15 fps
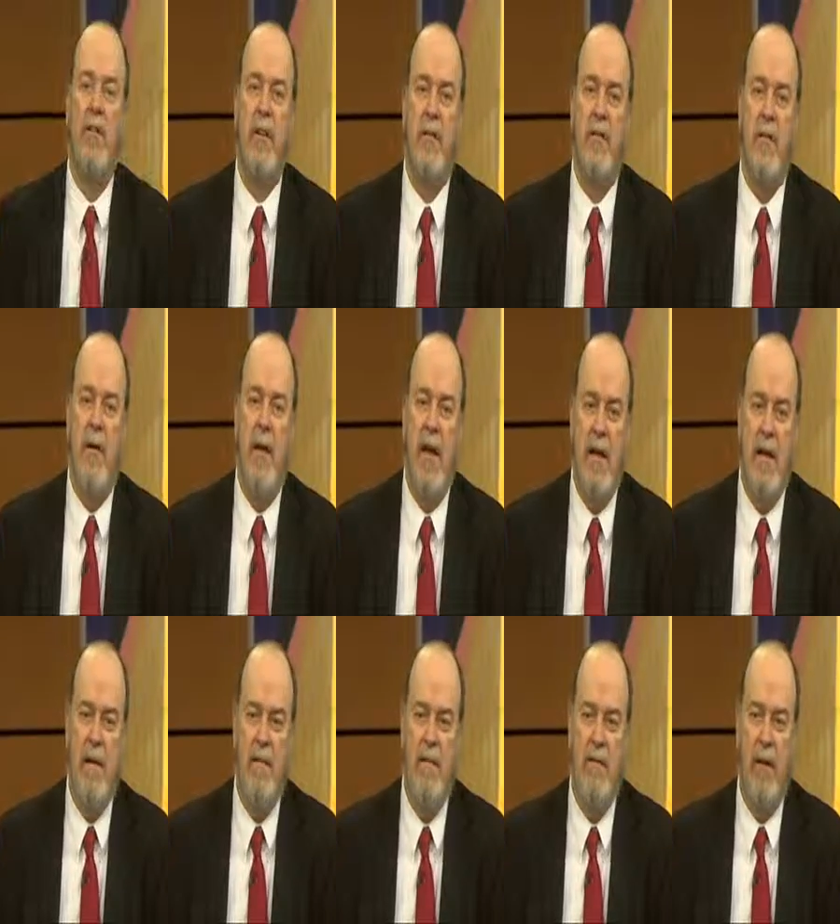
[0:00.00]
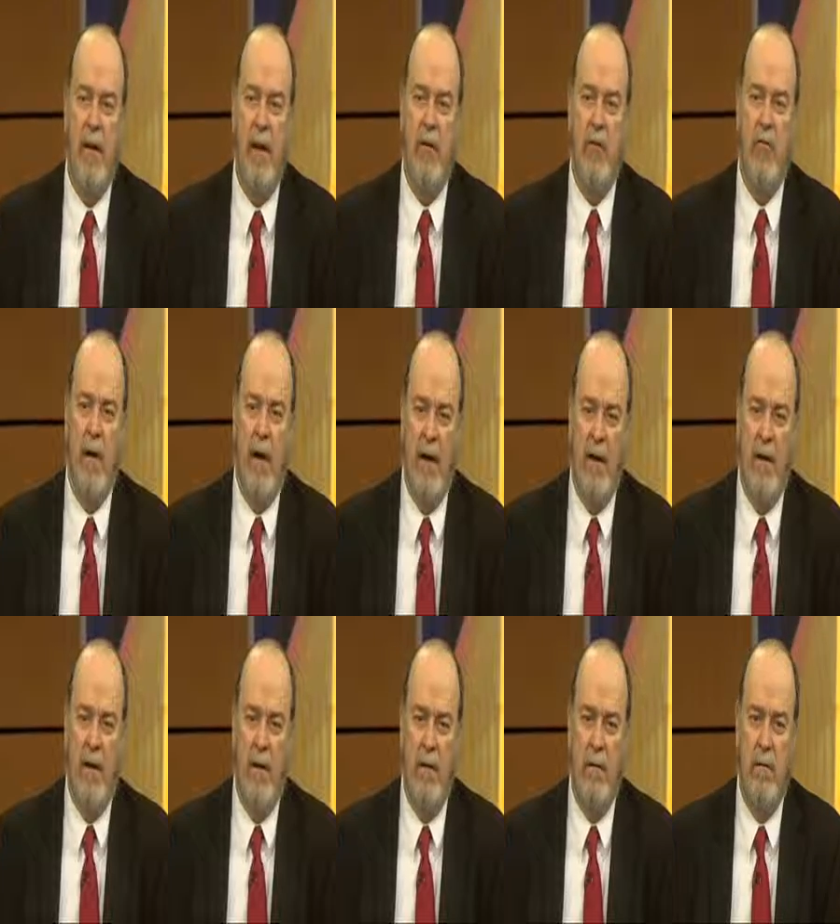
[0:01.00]
if you have a
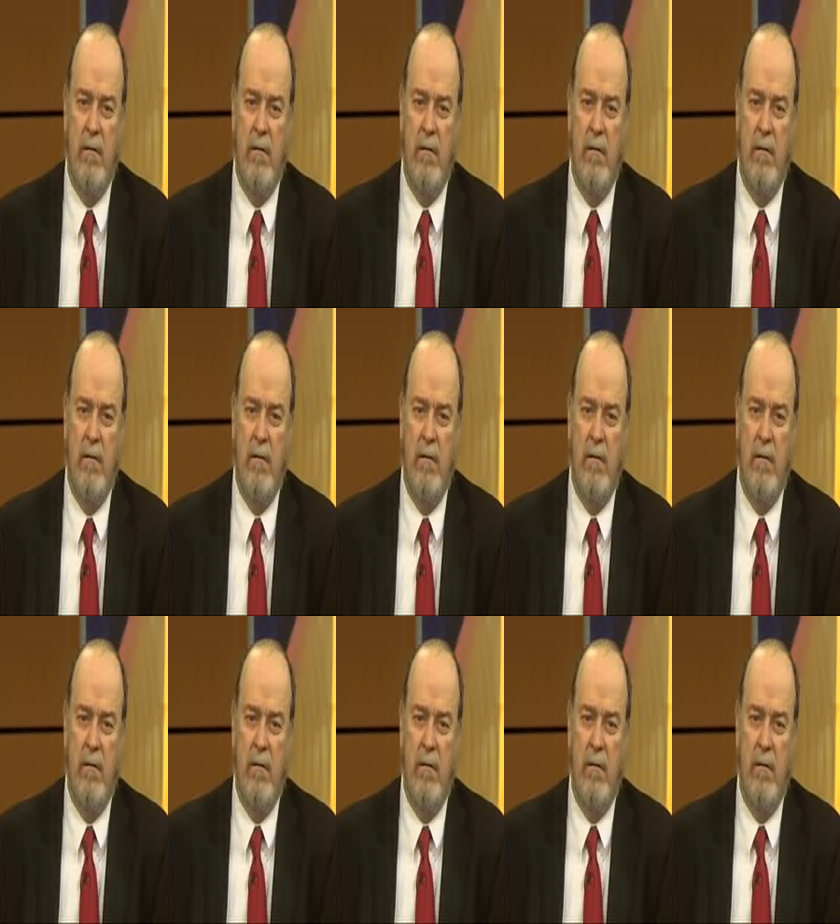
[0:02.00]
trained